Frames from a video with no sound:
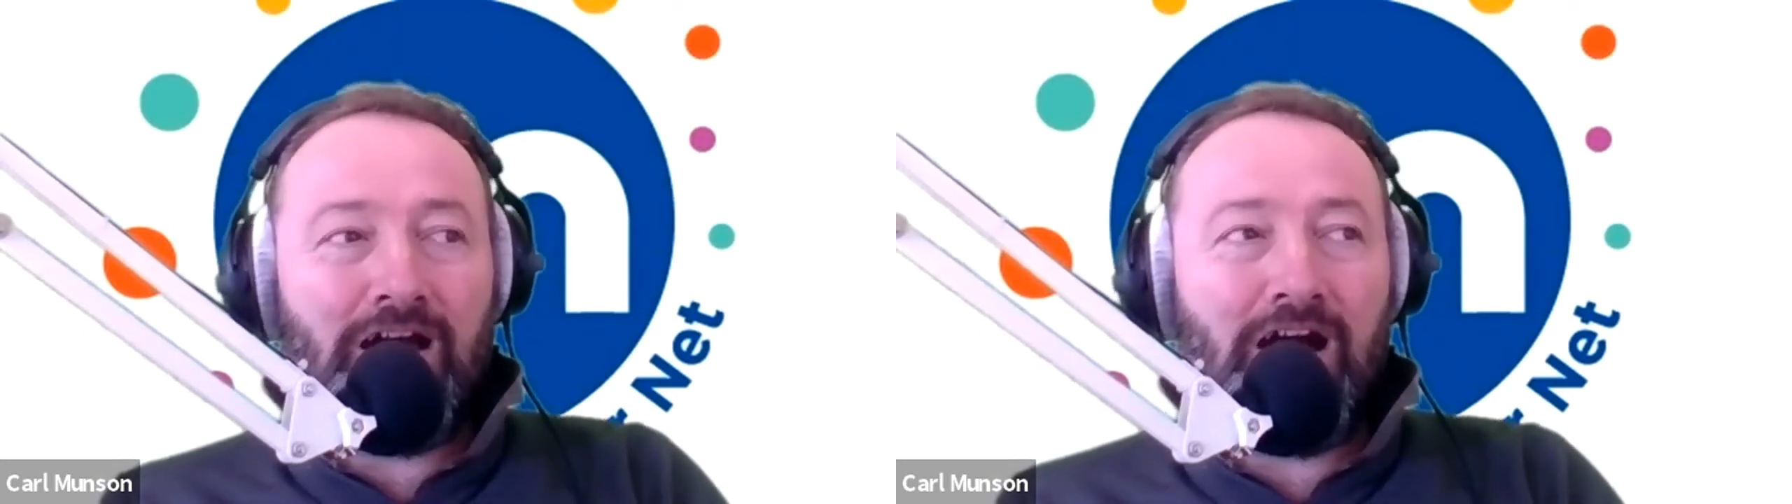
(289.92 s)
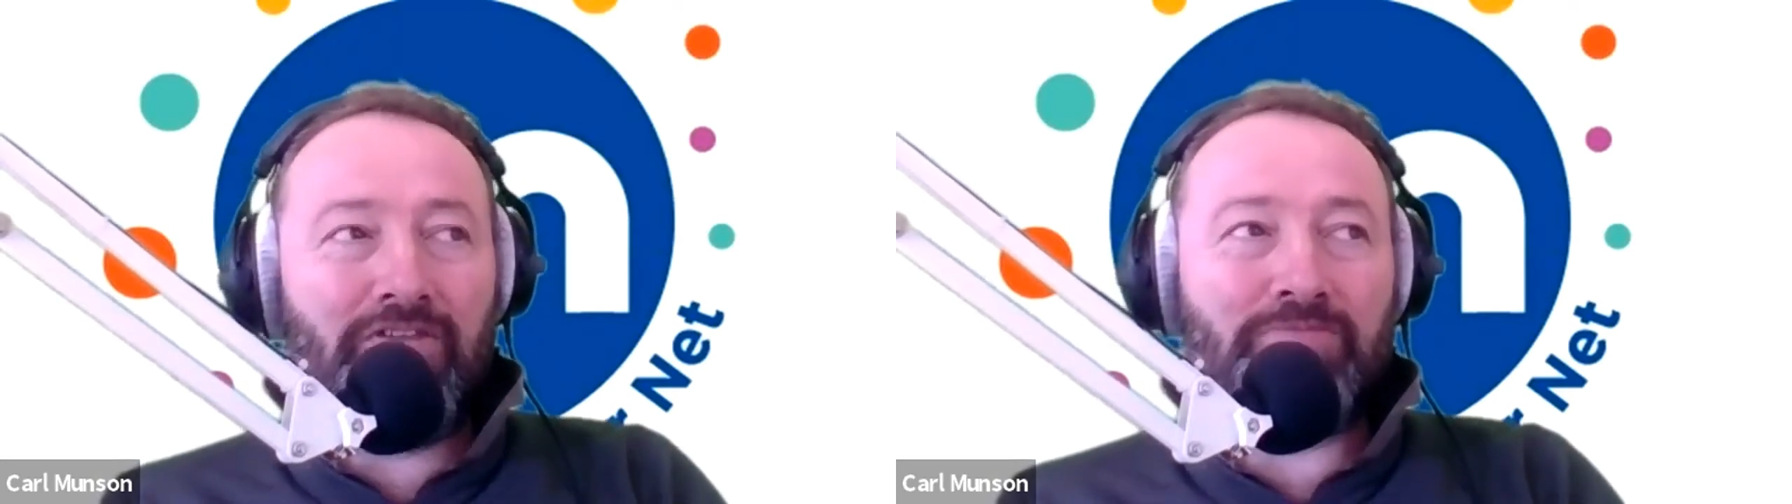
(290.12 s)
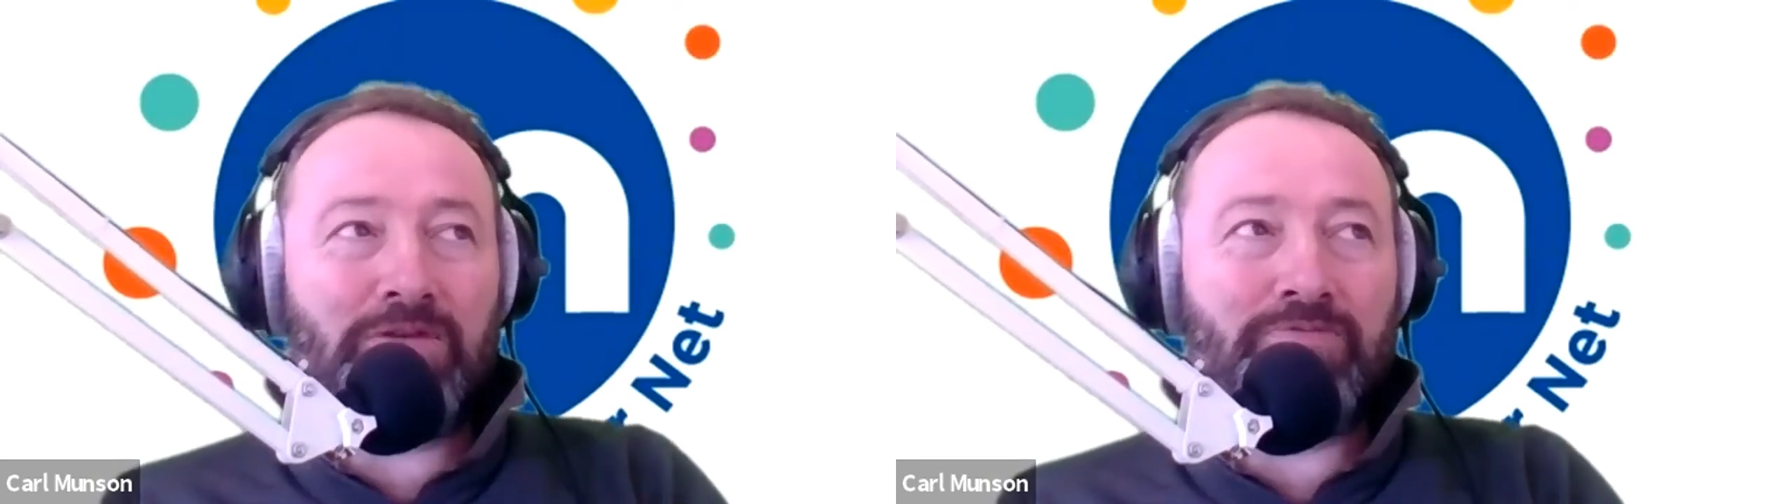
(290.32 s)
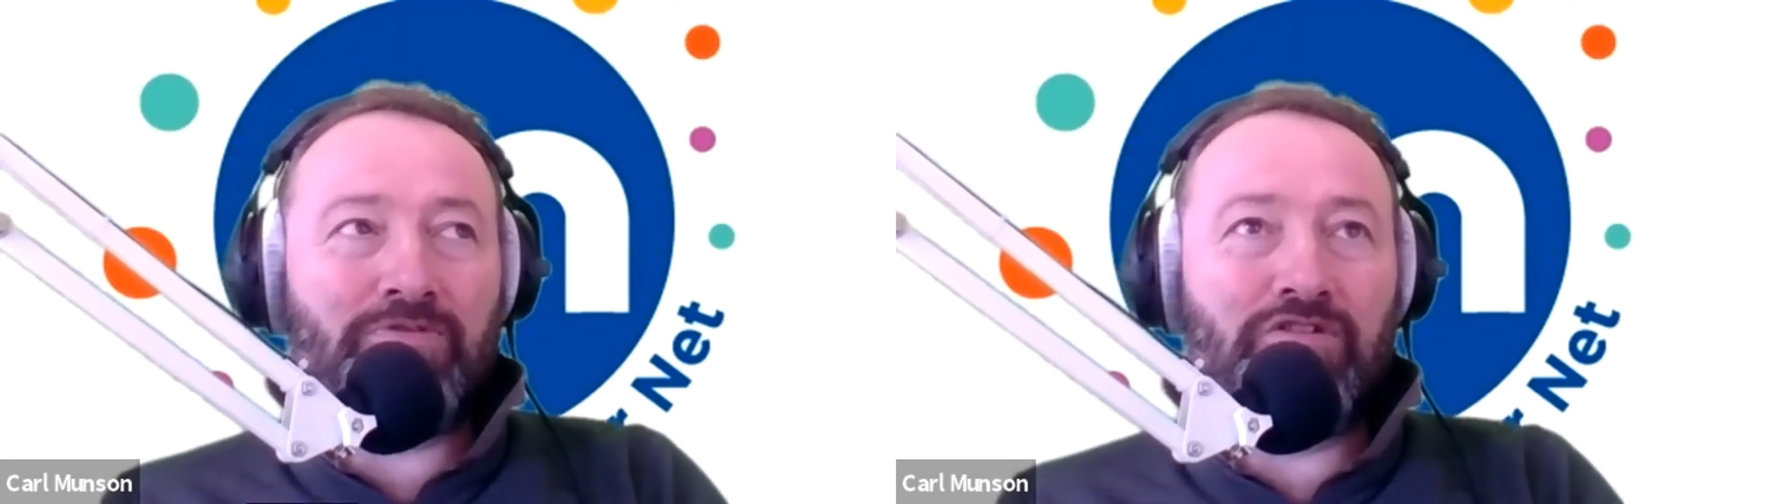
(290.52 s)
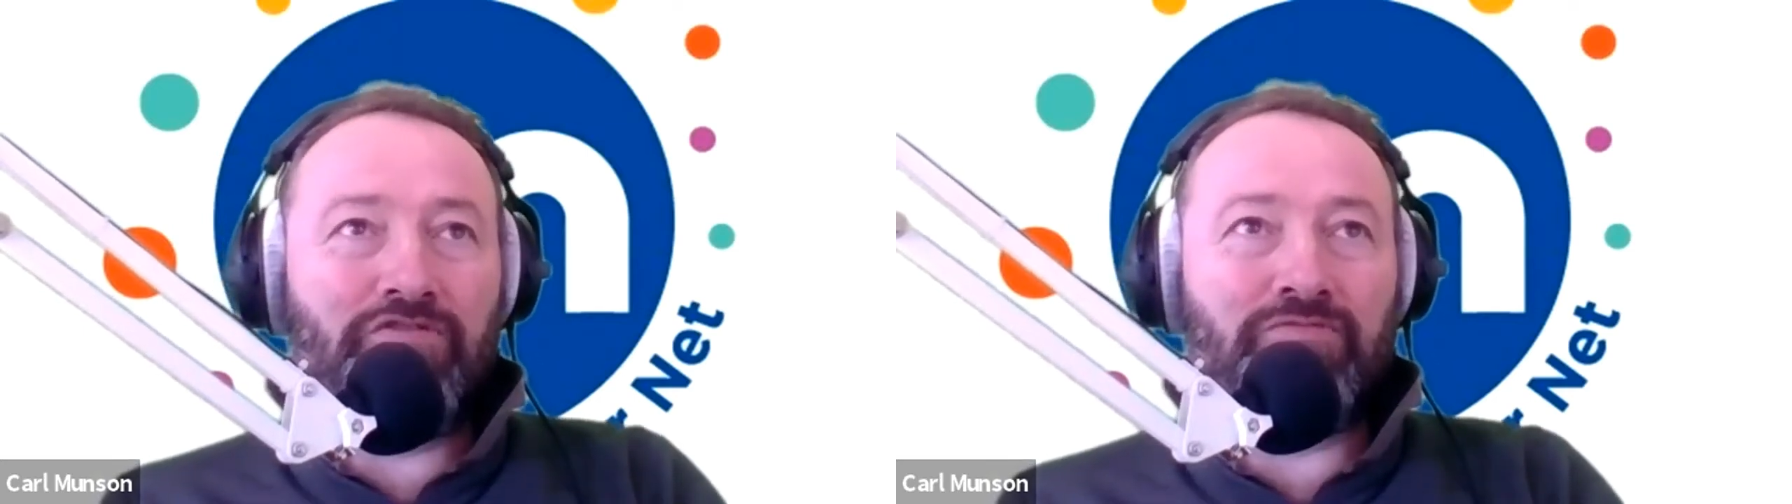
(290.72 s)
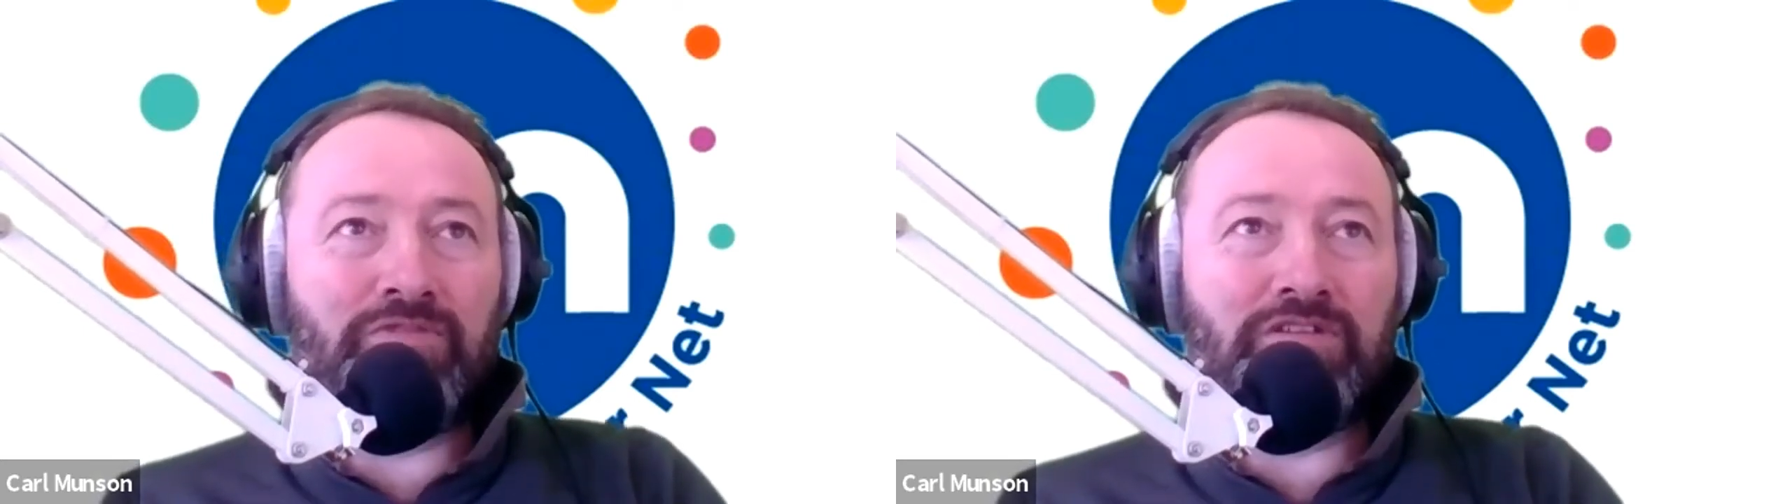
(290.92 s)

Other people who are from a